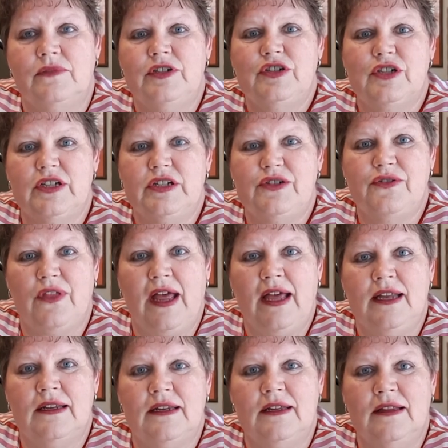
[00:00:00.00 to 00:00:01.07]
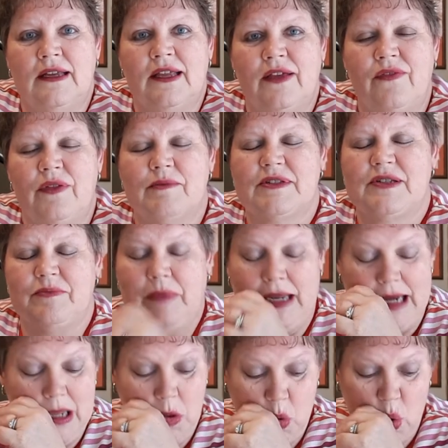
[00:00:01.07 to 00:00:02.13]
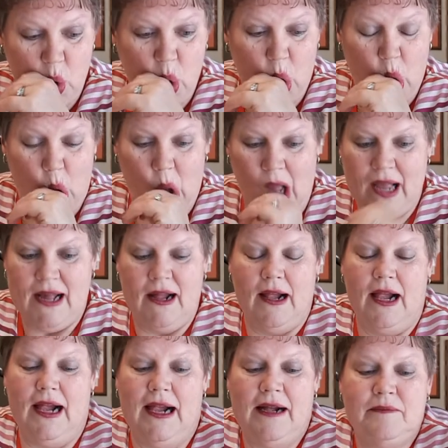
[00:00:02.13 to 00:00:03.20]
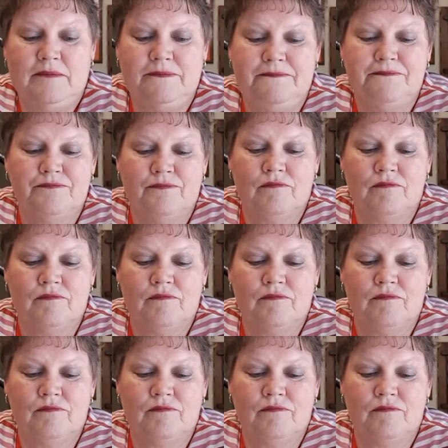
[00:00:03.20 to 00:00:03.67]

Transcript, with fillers: We usually do that and then give them some money. Um...